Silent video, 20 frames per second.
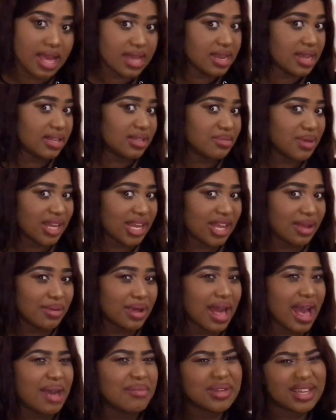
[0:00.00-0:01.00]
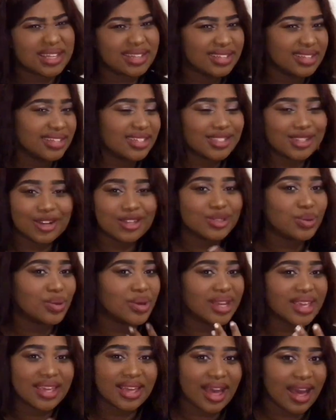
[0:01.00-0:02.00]
That's why it's not
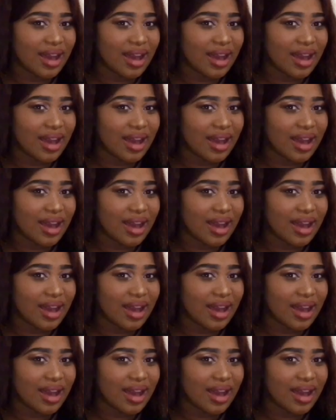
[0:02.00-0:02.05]
working